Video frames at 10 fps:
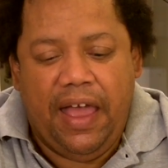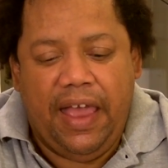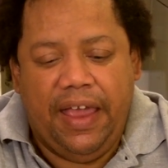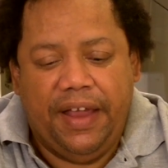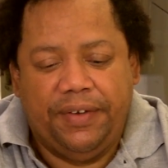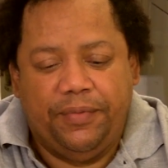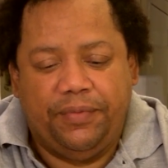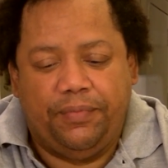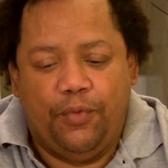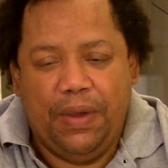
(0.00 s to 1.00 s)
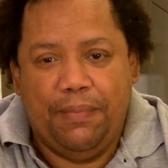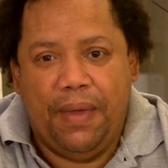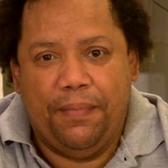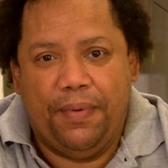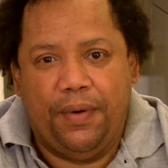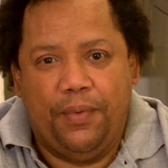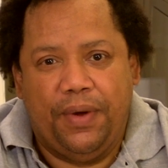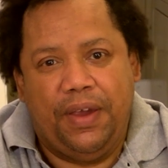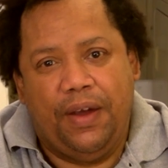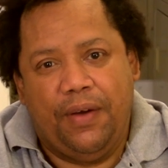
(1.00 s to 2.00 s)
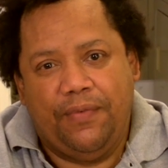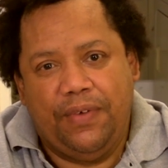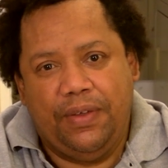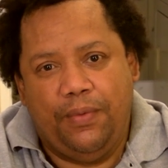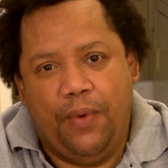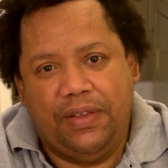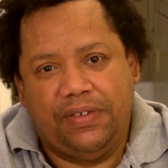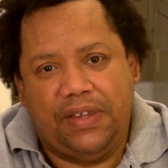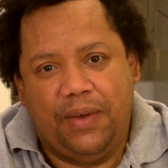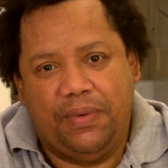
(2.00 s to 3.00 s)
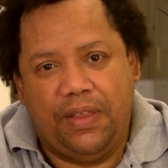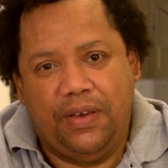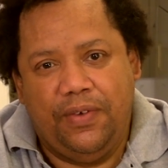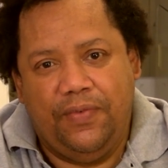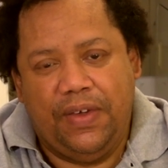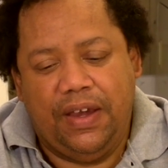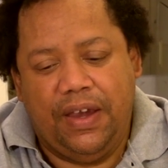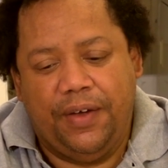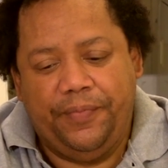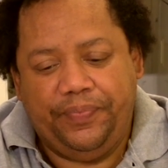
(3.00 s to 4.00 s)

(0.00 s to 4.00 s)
And remember, we're here every Wednesday with a new video.